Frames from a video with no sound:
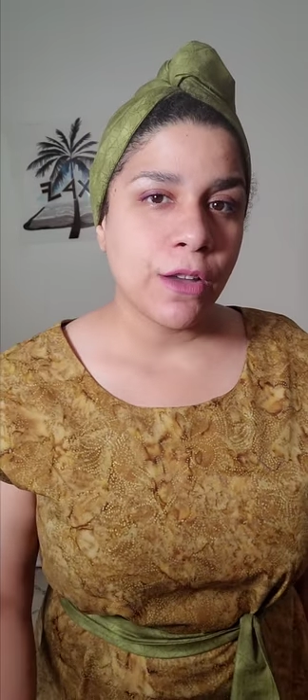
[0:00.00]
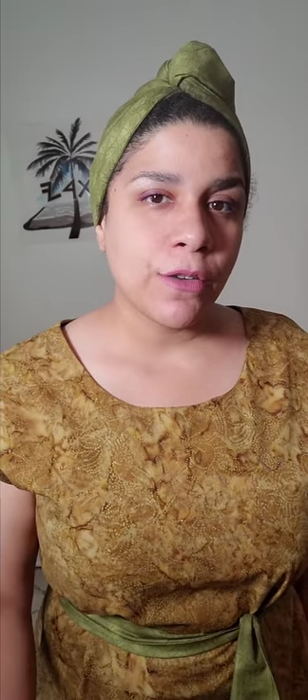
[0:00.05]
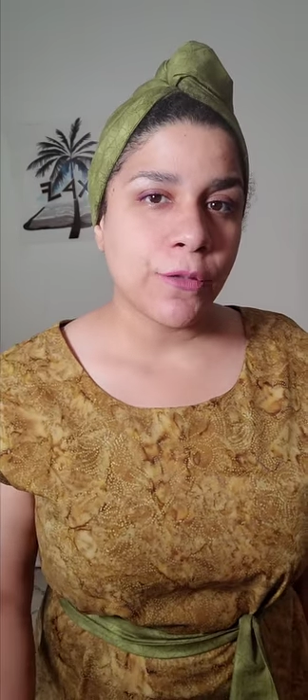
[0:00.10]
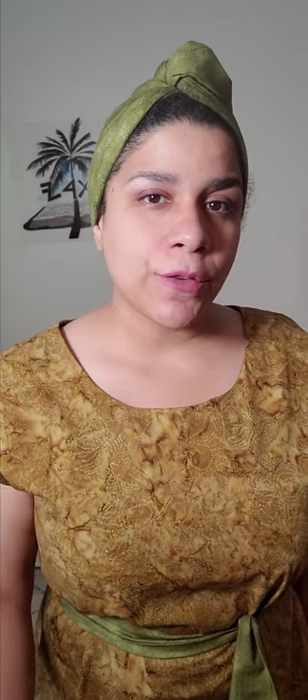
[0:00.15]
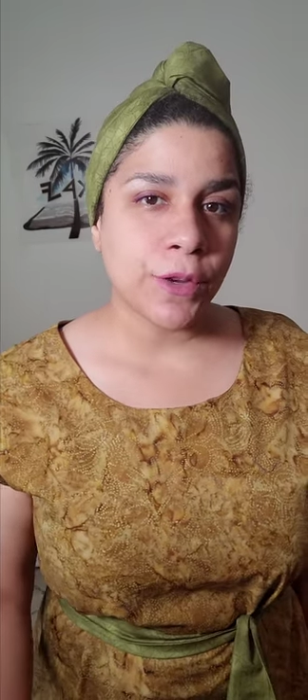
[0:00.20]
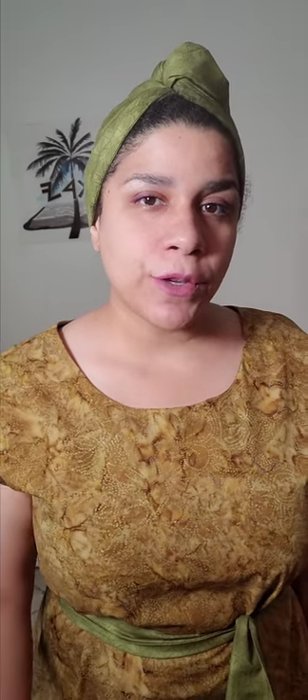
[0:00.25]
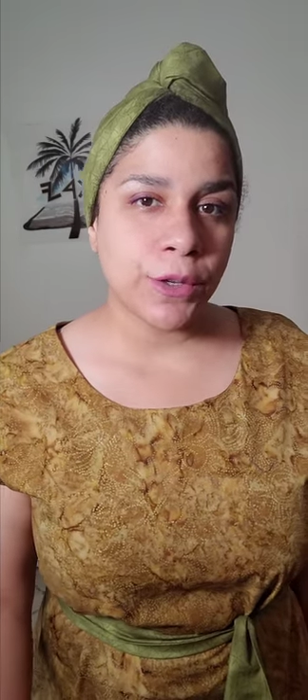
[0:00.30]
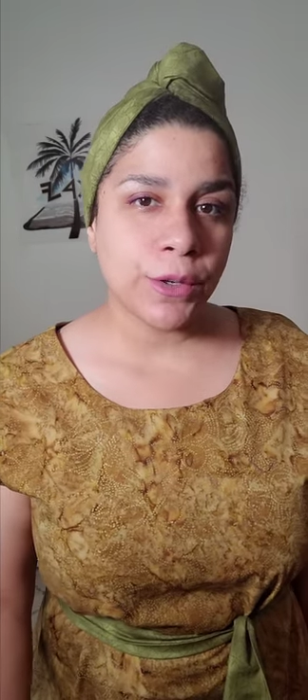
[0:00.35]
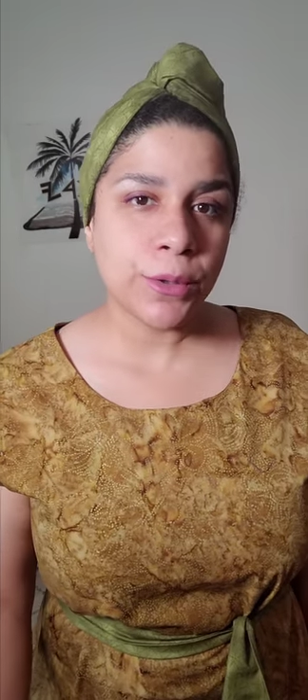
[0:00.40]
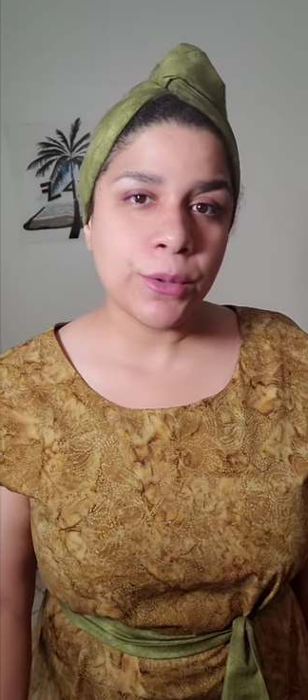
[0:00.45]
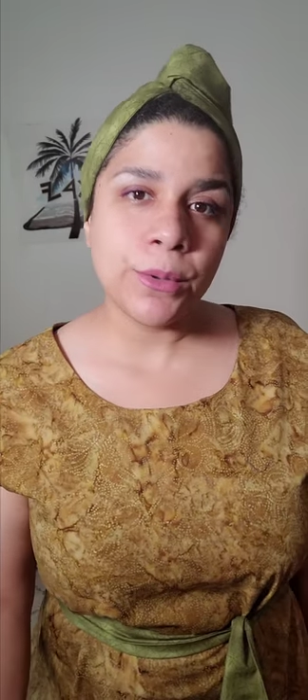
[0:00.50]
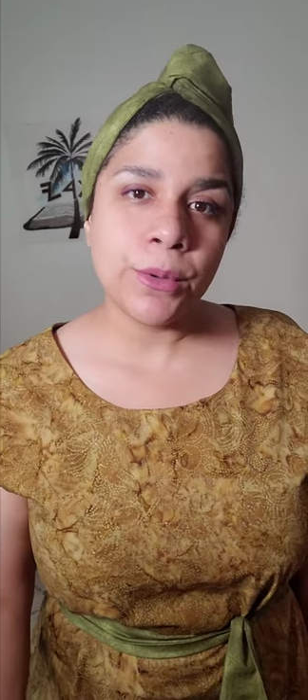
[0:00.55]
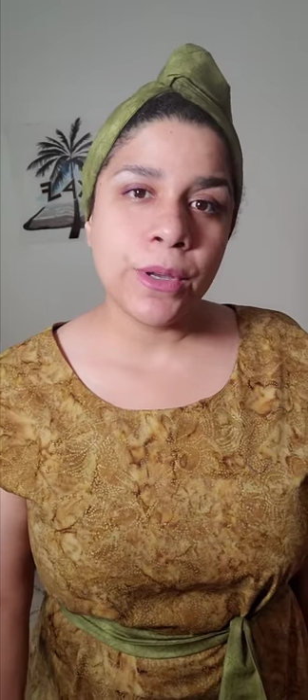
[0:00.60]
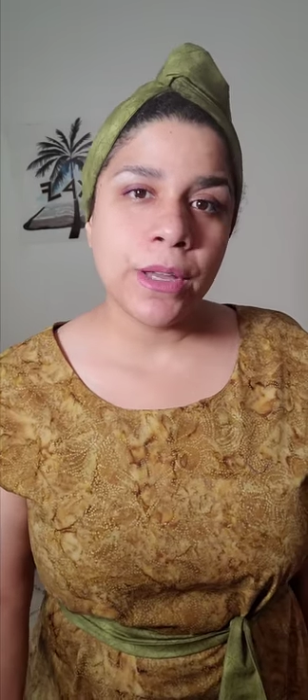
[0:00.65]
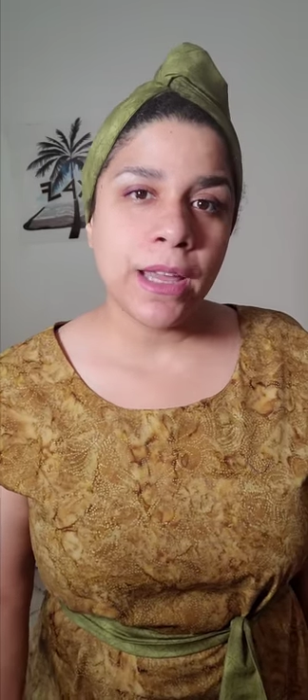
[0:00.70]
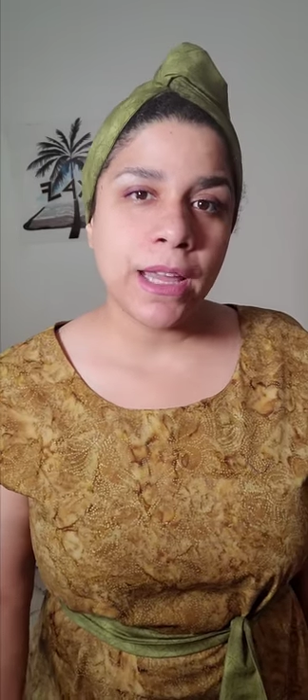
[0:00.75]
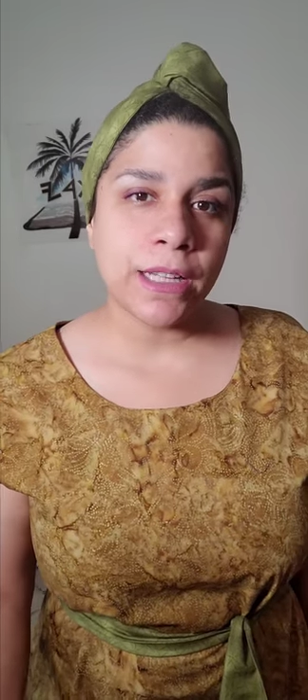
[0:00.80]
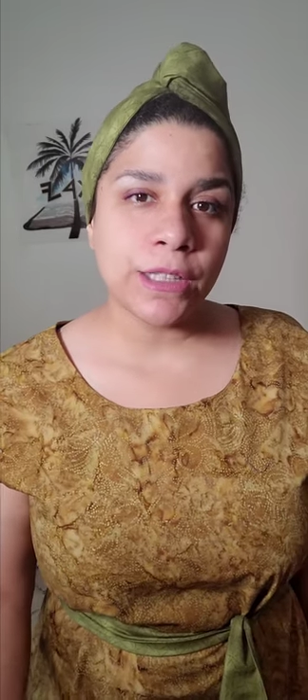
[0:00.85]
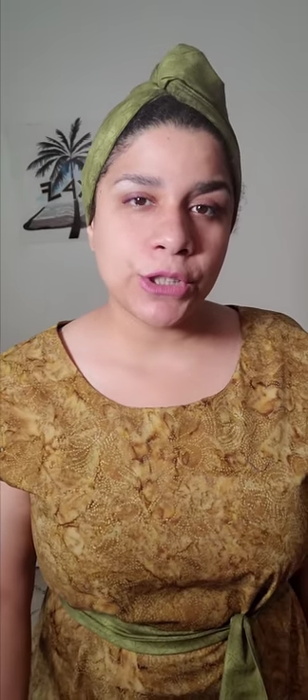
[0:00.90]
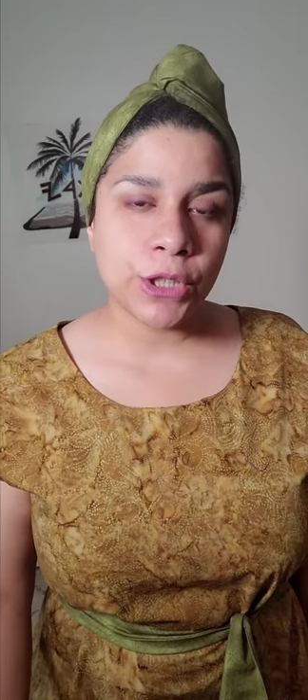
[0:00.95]
for you
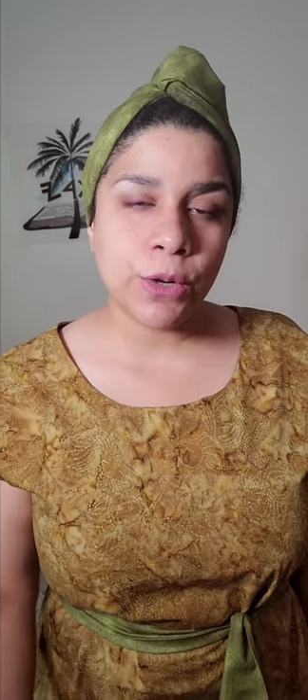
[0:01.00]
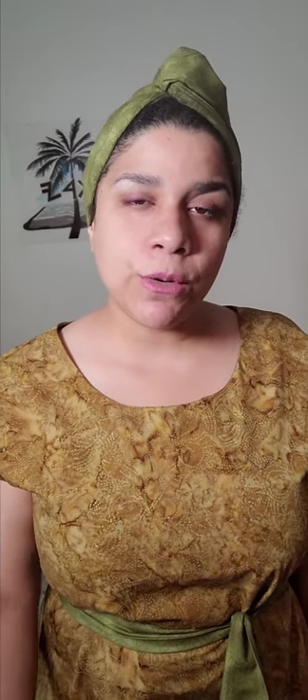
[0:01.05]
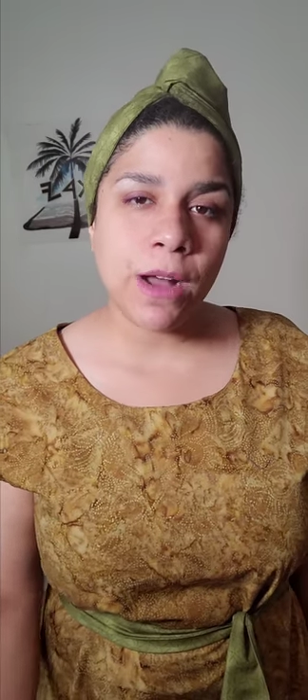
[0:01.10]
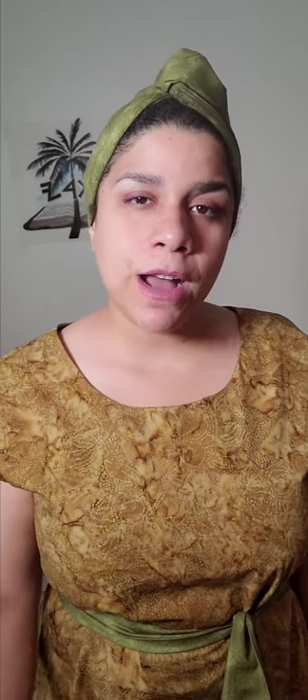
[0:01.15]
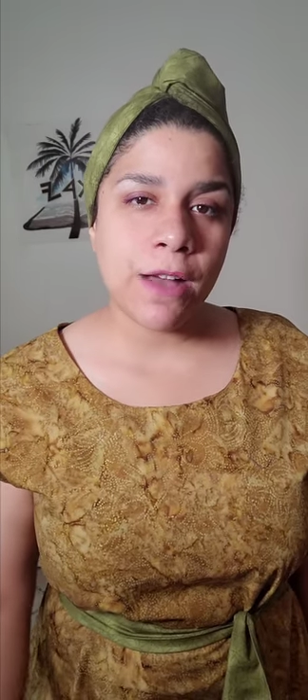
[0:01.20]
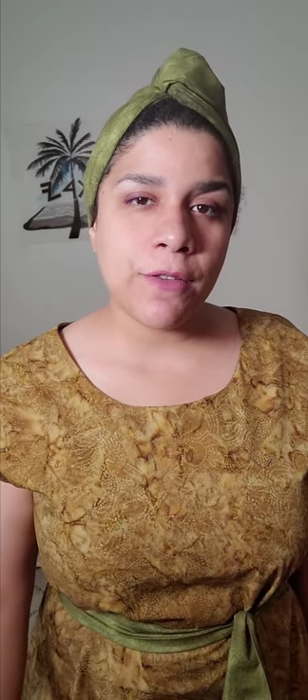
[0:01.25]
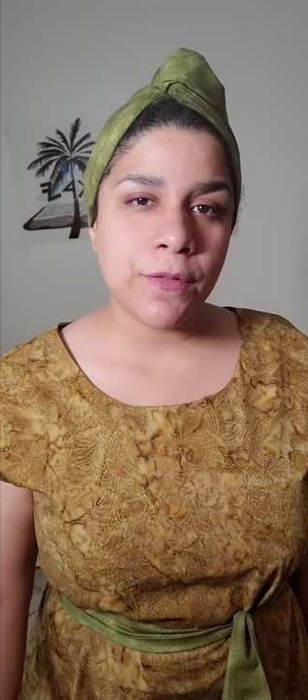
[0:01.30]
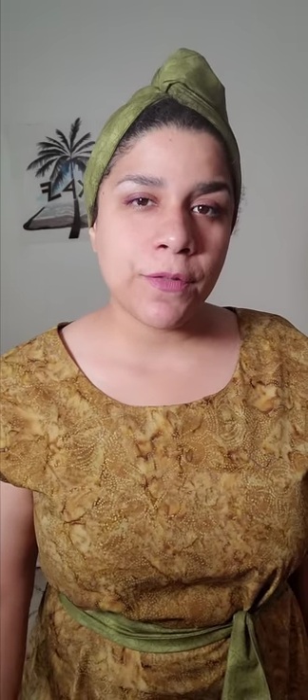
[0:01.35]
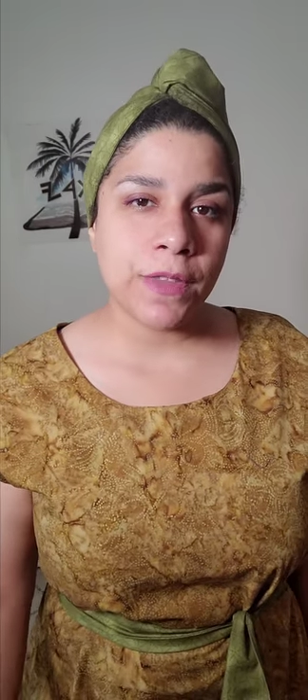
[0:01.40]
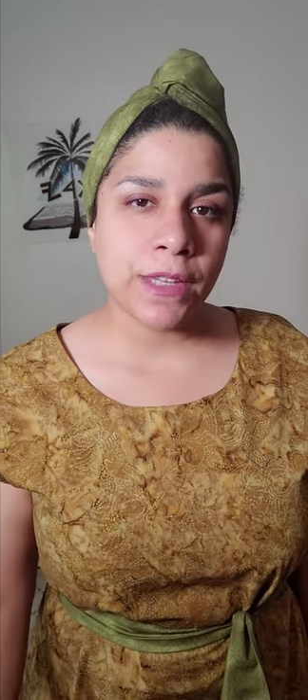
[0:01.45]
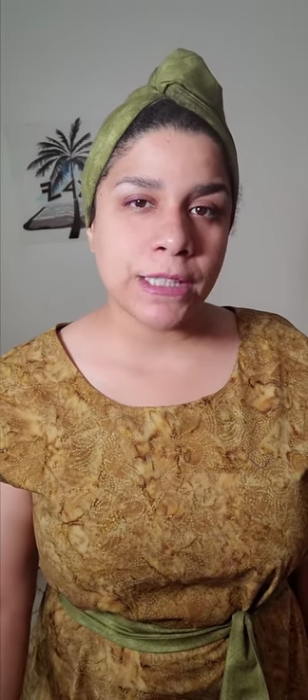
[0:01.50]
and show off